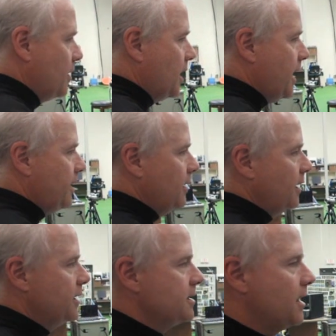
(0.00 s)
Okay,
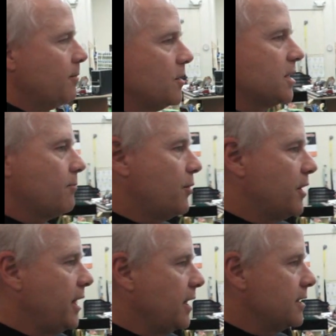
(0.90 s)
Lynn's numbers are
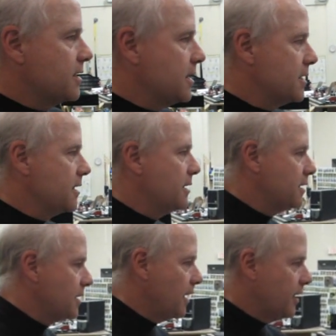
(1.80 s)
pretty consistent
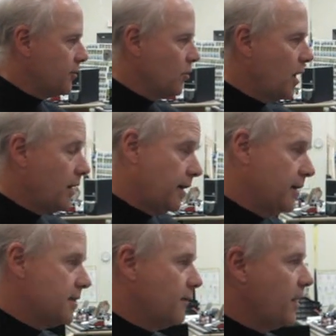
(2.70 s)
throughout, and
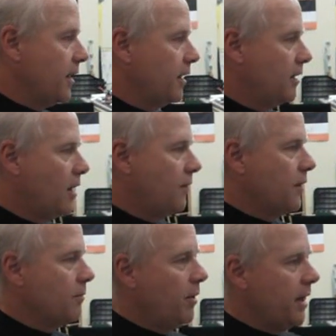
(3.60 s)
Lynn's a very good
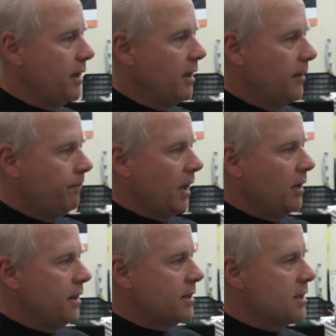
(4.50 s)
golfer, but
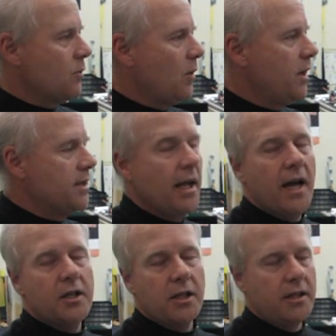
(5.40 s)
this is what we
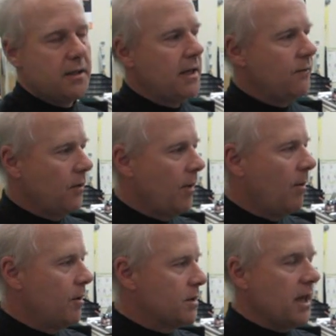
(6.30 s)
actually see from
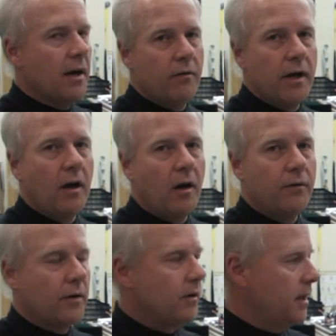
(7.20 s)
almost every
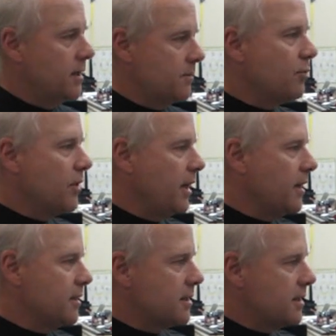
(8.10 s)
golfer, is pretty
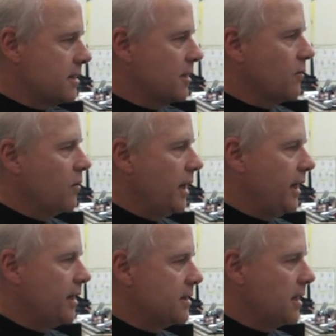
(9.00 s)
consistent
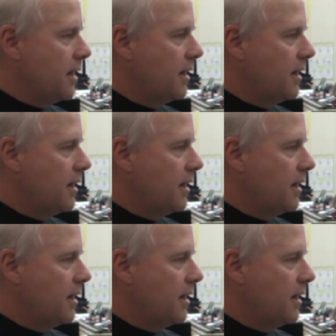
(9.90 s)
readings.